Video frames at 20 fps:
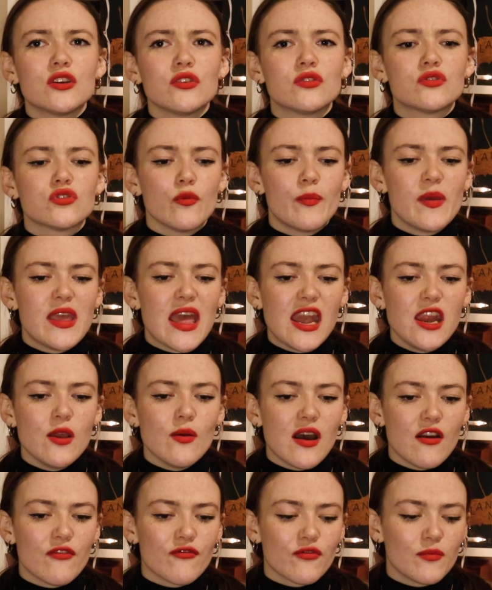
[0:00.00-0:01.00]
It could sort of be
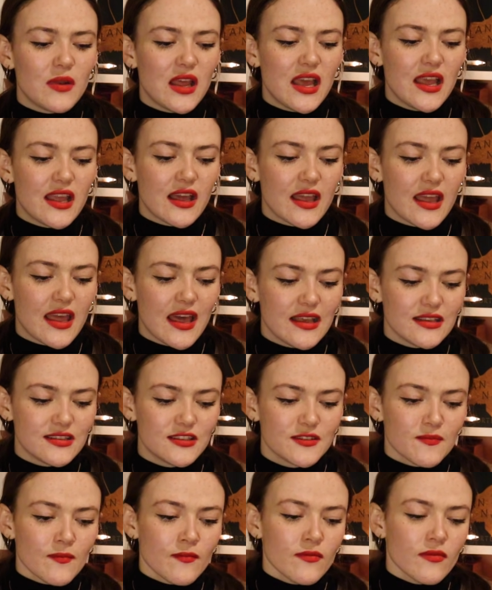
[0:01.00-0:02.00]
anywhere from like I
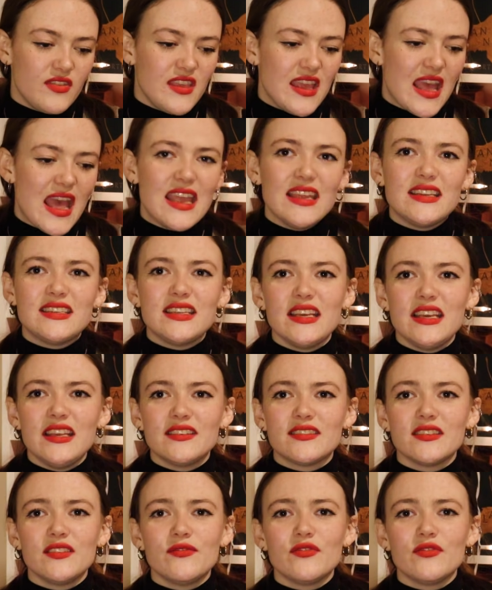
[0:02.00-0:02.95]
guess the 80s,